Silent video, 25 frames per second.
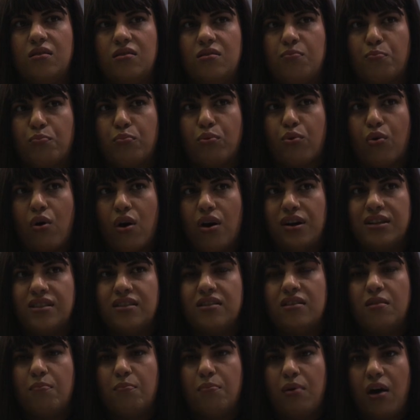the
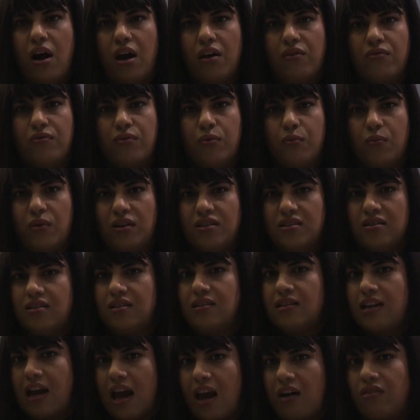price of the Python ones are
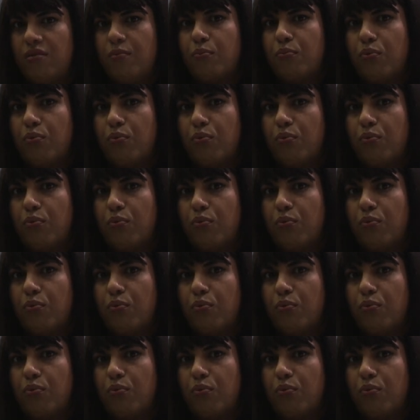now the